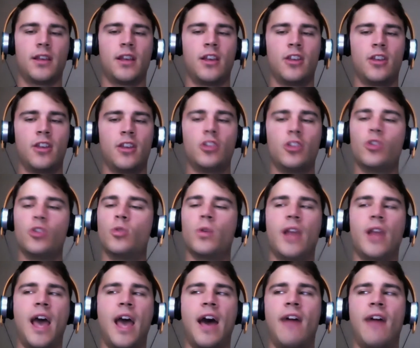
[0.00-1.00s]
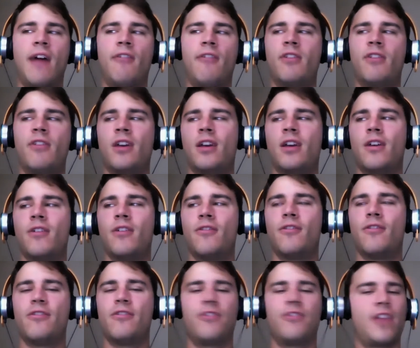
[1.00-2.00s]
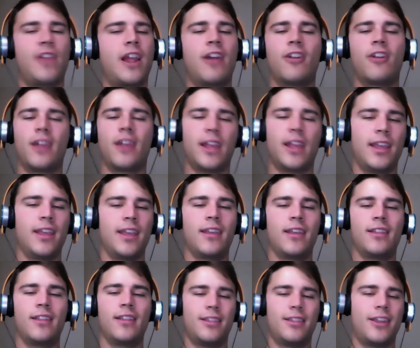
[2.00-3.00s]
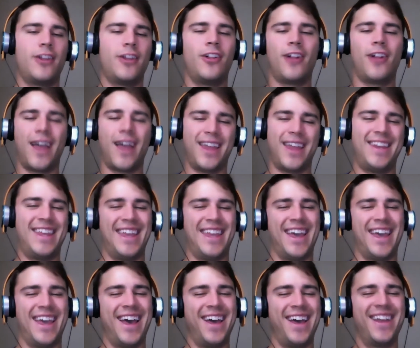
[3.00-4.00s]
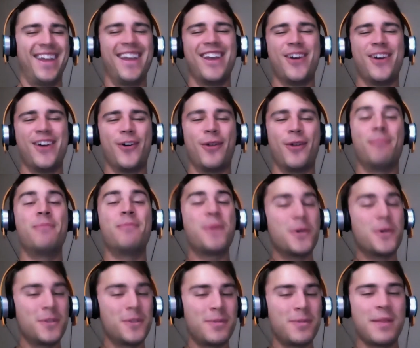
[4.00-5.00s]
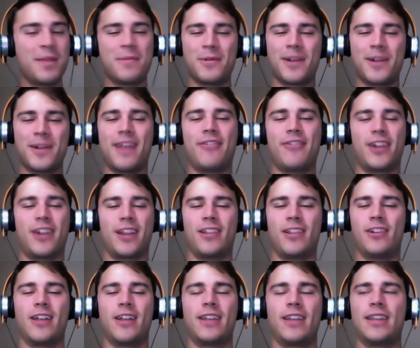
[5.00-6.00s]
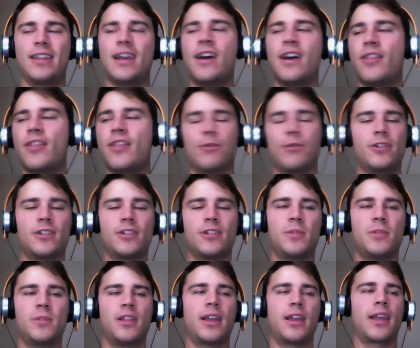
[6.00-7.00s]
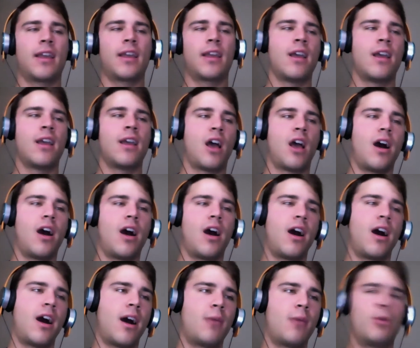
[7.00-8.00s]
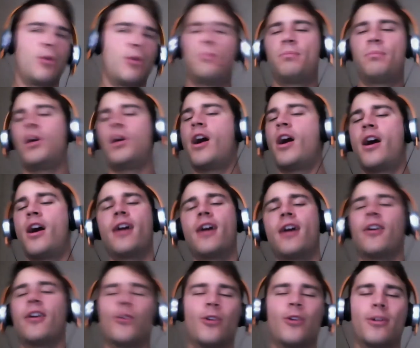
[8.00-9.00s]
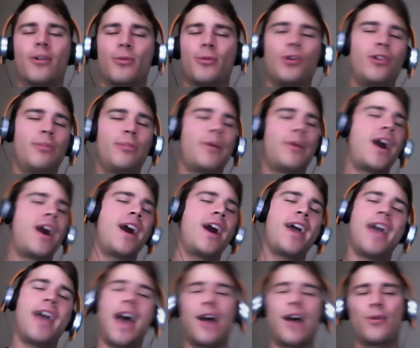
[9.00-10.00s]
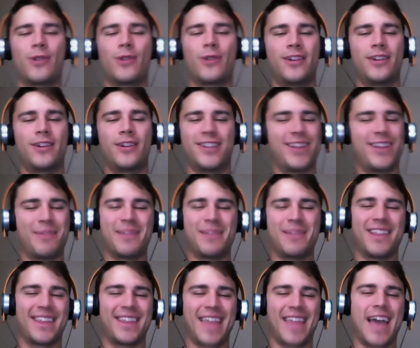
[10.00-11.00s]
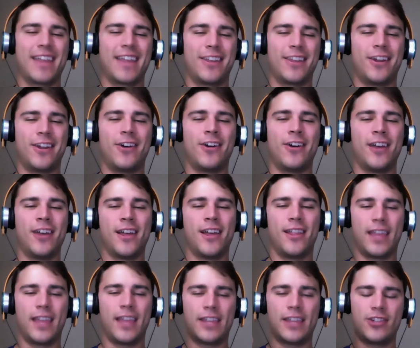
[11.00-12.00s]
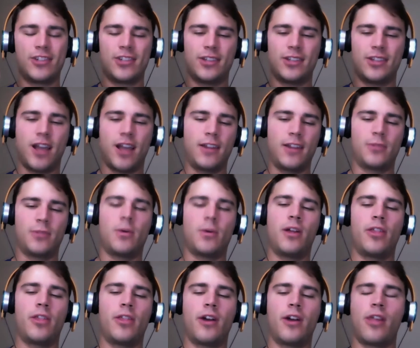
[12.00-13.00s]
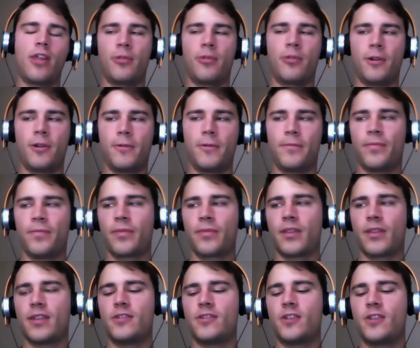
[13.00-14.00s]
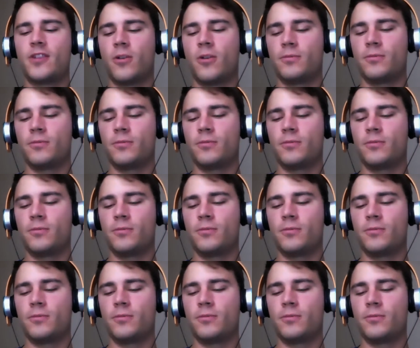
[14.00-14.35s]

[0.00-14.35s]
You would have very little idea, or most people would have very little idea, and they would just be like, we'll blog, or we'll buy AdWords, or something like that, Like, it's just not as well thought through. And so